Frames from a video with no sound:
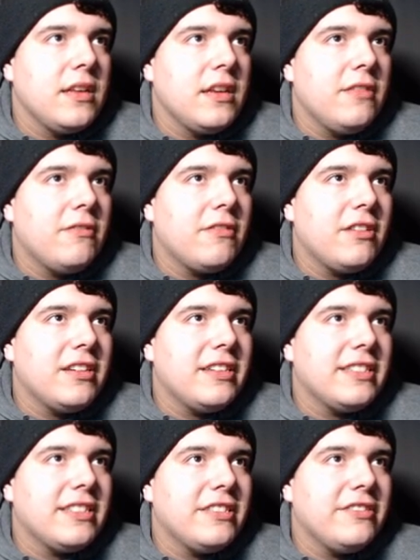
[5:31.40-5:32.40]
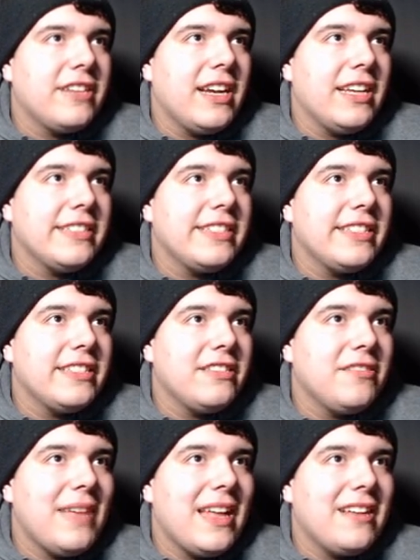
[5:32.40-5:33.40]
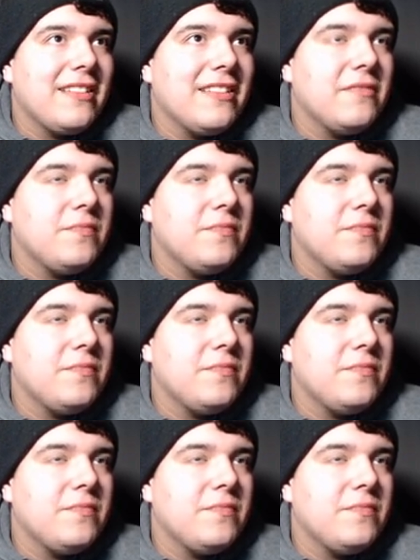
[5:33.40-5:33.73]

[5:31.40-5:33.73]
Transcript: We're only gonna send two guys. It don't matter though.